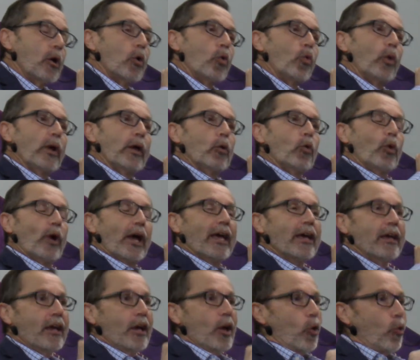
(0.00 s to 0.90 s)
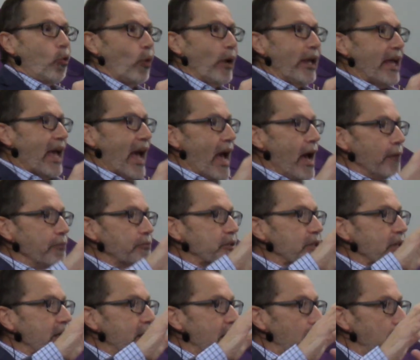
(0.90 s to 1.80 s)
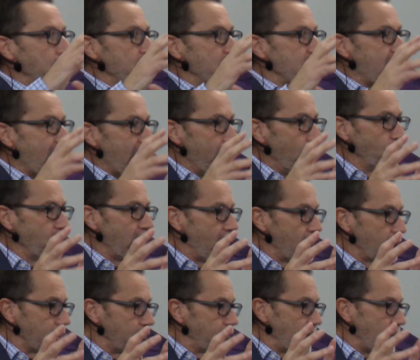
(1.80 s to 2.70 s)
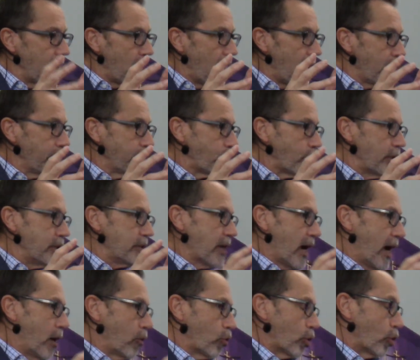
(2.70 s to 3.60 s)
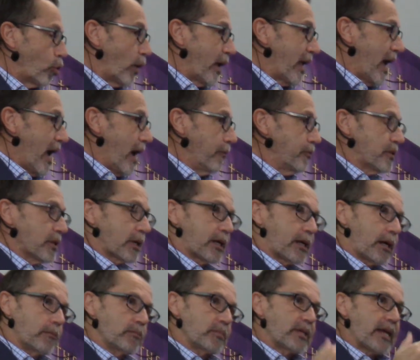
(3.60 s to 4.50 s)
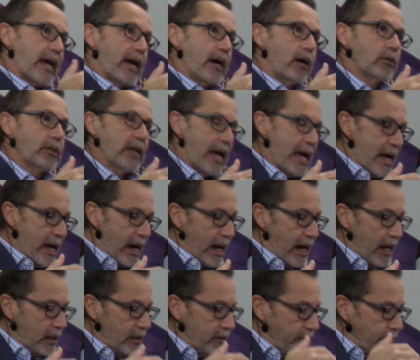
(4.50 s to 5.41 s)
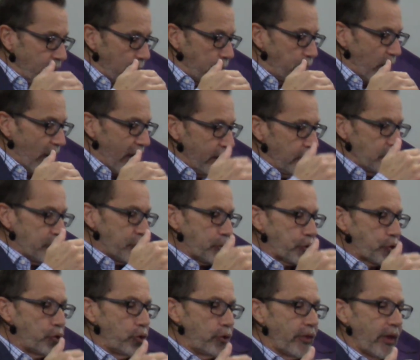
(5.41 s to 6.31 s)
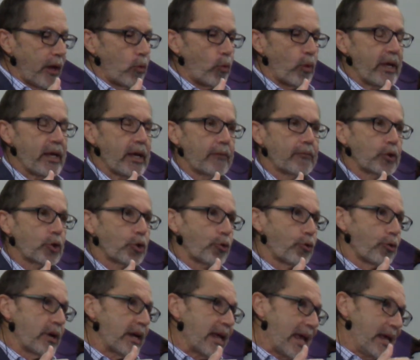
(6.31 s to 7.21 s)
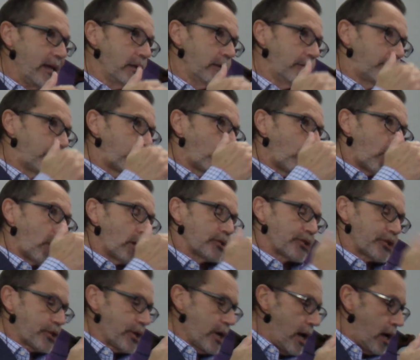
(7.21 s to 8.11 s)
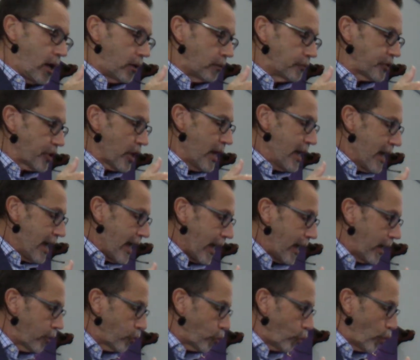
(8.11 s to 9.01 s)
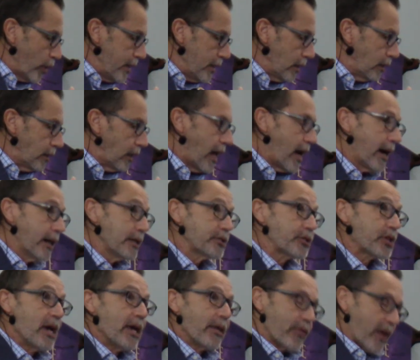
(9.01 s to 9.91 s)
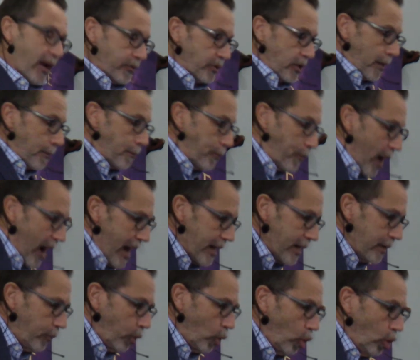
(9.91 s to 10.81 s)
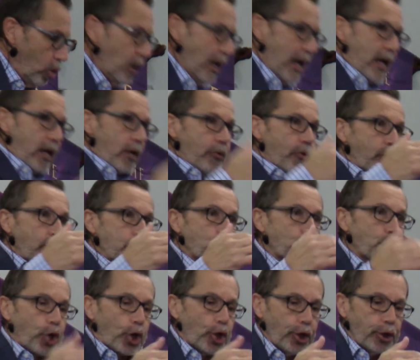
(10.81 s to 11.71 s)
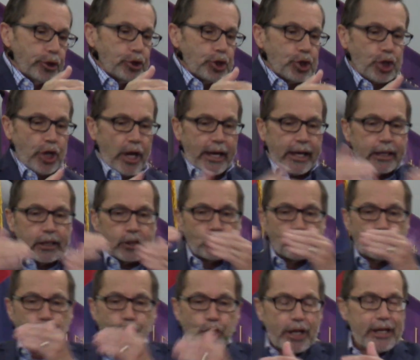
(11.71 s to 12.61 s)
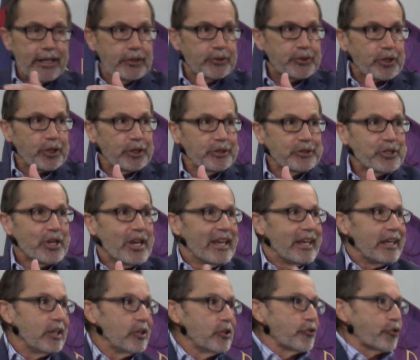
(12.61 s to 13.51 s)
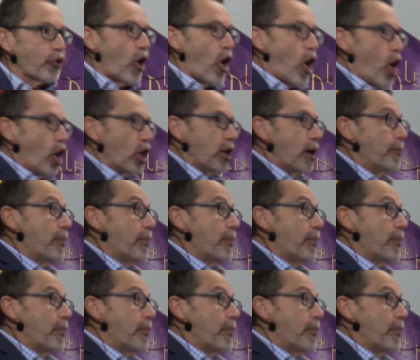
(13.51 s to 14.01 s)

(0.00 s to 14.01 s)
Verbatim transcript: We, we, we have to come down out of the ivory tower. We have to come down out of the pedestal that we have created for ourselves and realize that the Bible, the church, Jesus is all